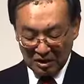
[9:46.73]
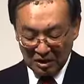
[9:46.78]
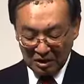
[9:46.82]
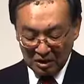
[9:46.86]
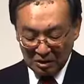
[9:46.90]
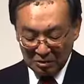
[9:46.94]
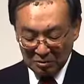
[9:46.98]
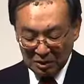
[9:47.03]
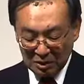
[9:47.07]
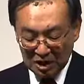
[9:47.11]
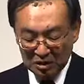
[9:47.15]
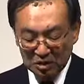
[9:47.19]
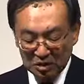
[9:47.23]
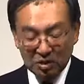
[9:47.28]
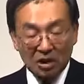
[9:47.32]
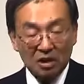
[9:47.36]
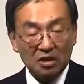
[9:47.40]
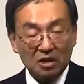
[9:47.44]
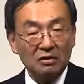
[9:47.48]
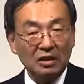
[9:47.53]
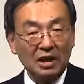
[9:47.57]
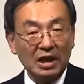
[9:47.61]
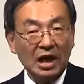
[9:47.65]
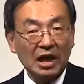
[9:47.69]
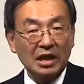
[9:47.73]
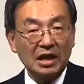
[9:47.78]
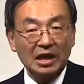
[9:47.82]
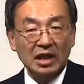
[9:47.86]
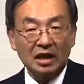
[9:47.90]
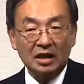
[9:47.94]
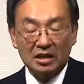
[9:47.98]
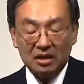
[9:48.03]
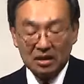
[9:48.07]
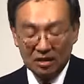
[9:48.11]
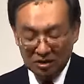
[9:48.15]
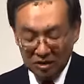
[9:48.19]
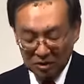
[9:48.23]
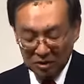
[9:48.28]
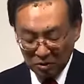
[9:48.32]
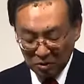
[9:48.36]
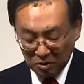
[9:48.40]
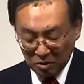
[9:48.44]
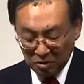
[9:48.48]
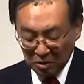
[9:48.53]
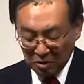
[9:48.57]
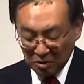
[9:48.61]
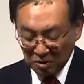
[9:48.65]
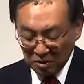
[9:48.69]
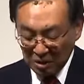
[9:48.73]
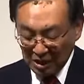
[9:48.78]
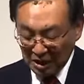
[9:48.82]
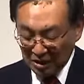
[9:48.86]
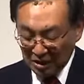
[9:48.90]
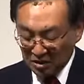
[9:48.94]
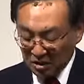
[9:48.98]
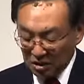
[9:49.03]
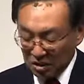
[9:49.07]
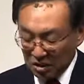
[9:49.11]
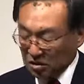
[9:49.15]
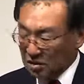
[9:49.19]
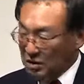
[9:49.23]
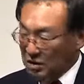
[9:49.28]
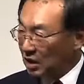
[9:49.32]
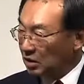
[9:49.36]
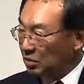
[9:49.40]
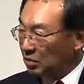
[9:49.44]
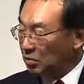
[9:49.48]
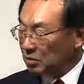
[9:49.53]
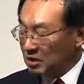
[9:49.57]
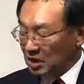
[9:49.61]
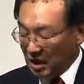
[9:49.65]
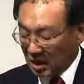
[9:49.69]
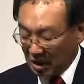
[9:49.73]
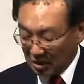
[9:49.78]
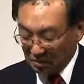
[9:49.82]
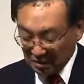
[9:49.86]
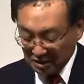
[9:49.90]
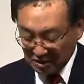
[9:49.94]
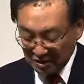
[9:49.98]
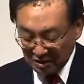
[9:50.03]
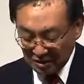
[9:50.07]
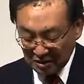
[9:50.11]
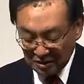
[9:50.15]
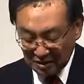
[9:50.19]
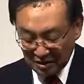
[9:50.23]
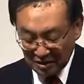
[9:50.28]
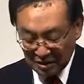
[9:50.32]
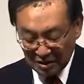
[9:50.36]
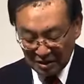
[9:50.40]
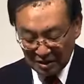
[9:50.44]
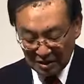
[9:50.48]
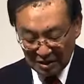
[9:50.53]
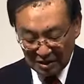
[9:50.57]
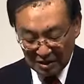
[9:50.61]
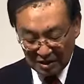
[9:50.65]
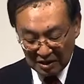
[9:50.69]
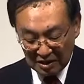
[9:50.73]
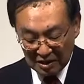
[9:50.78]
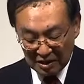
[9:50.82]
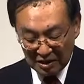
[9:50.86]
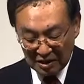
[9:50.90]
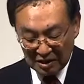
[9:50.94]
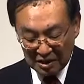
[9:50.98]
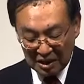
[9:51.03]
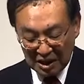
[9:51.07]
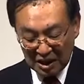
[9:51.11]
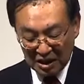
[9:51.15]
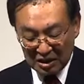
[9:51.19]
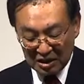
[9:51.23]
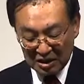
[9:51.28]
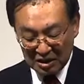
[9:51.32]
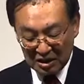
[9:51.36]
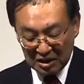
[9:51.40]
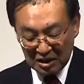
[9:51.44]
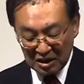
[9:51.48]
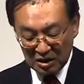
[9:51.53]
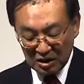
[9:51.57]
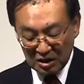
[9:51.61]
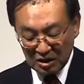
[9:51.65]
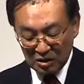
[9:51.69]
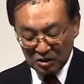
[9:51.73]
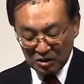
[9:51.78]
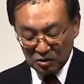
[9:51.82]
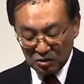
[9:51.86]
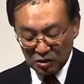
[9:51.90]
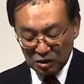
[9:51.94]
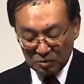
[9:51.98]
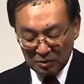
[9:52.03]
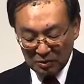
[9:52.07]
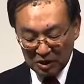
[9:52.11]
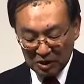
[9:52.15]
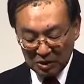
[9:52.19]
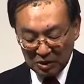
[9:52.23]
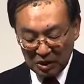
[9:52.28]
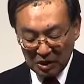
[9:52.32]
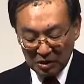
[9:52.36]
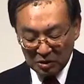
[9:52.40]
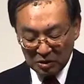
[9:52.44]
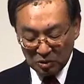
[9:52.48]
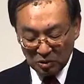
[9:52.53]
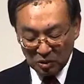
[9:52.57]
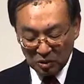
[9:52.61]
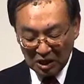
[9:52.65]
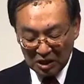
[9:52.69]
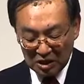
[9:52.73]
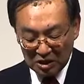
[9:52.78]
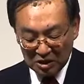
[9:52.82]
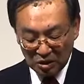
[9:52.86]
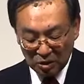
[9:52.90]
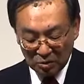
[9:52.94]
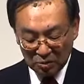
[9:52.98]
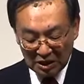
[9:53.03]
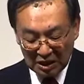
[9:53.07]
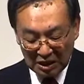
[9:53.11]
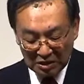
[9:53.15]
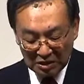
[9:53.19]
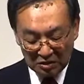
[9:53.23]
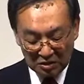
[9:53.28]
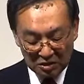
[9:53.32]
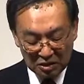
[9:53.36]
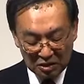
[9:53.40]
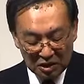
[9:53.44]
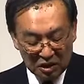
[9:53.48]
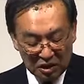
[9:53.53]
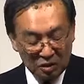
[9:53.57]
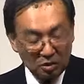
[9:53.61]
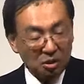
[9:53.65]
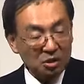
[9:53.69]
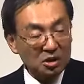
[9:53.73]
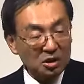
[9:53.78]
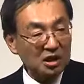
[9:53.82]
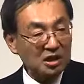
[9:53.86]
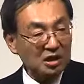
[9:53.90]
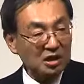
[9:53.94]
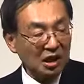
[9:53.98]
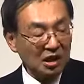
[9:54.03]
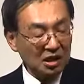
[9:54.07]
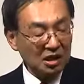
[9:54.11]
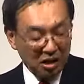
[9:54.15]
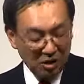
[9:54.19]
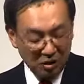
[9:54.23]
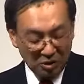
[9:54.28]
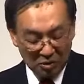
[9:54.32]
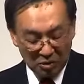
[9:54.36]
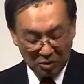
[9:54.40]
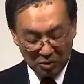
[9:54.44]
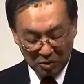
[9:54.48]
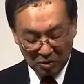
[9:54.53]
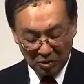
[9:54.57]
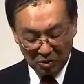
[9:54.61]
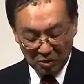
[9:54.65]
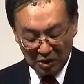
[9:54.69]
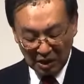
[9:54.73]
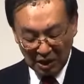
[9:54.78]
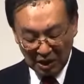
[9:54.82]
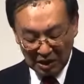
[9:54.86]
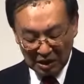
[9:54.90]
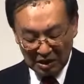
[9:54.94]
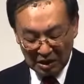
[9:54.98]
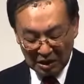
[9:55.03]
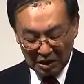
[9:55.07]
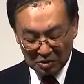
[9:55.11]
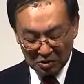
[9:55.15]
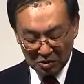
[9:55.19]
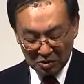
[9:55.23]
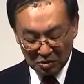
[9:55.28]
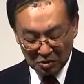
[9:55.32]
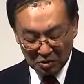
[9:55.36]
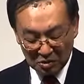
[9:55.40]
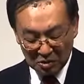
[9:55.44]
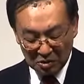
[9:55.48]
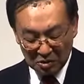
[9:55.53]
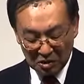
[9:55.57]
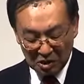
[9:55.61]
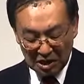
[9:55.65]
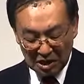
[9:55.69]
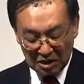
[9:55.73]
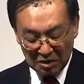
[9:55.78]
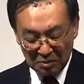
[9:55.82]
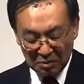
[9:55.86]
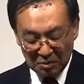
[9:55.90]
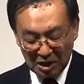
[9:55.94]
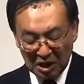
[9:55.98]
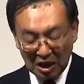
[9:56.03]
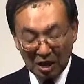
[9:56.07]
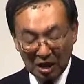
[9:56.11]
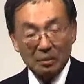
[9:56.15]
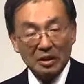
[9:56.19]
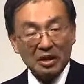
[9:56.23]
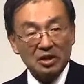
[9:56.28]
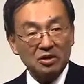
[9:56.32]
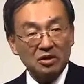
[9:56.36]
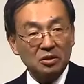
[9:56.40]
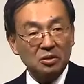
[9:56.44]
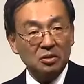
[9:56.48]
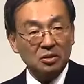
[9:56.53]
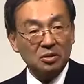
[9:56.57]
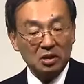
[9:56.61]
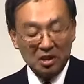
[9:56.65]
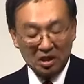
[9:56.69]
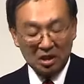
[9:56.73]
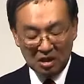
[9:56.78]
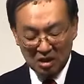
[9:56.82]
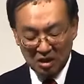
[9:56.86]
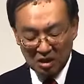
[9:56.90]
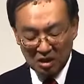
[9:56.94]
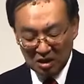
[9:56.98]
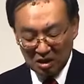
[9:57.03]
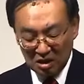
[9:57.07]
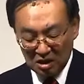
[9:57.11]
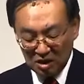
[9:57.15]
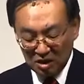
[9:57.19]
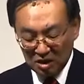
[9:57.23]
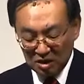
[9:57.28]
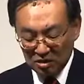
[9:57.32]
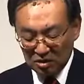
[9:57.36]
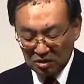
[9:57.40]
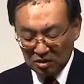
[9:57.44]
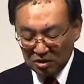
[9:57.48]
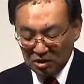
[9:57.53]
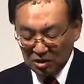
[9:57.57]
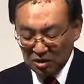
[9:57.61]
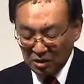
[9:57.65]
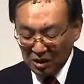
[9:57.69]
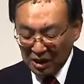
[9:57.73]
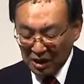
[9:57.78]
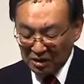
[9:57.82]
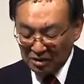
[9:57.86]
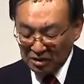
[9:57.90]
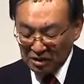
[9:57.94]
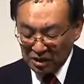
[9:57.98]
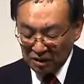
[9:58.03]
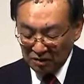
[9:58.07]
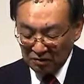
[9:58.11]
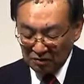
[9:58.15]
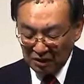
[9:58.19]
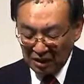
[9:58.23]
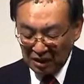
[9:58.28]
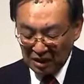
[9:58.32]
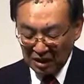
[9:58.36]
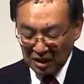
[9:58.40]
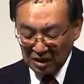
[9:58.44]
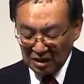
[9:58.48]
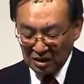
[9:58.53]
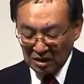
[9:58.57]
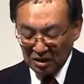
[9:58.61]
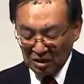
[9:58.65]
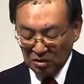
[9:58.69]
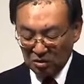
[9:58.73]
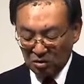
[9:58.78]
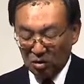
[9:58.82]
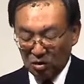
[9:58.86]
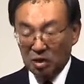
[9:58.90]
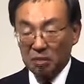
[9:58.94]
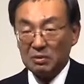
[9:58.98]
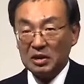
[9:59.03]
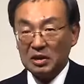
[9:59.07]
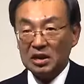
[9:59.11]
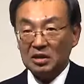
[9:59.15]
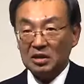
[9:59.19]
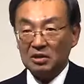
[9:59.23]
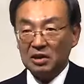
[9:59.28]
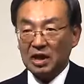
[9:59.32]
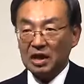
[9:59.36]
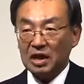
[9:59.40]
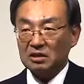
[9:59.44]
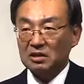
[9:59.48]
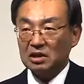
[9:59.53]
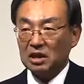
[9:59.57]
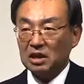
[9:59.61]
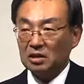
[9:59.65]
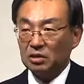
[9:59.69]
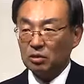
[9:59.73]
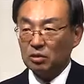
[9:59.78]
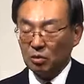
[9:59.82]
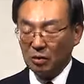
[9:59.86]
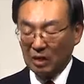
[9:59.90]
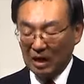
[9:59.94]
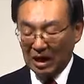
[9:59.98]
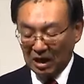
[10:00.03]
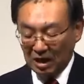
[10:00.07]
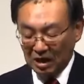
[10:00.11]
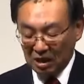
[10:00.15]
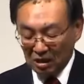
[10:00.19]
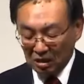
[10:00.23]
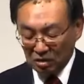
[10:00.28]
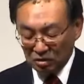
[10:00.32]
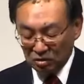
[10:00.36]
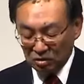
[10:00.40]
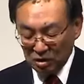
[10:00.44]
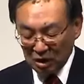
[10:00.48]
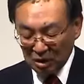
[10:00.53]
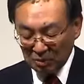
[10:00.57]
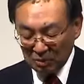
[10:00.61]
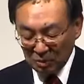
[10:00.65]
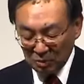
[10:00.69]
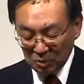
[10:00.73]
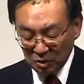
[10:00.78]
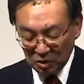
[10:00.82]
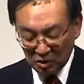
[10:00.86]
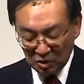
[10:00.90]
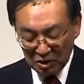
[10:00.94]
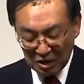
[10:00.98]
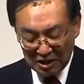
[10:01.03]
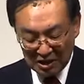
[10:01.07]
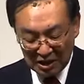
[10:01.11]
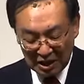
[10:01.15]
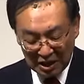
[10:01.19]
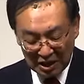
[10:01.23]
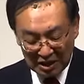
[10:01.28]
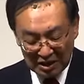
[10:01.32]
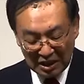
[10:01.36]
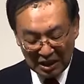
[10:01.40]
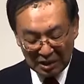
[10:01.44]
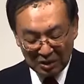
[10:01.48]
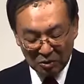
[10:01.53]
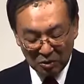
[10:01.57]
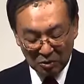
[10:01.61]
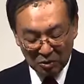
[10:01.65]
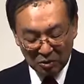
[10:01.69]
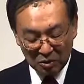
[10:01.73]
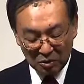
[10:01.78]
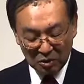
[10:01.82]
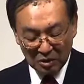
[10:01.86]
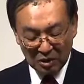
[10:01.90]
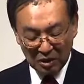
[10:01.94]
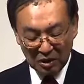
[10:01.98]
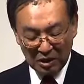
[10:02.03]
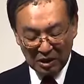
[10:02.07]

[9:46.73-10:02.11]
to move ahead with speed to create an effective framework. And next year, Panasonic will celebrating its 100th anniversary. As you can see in the changes in the automotive industry with the electrification of uh,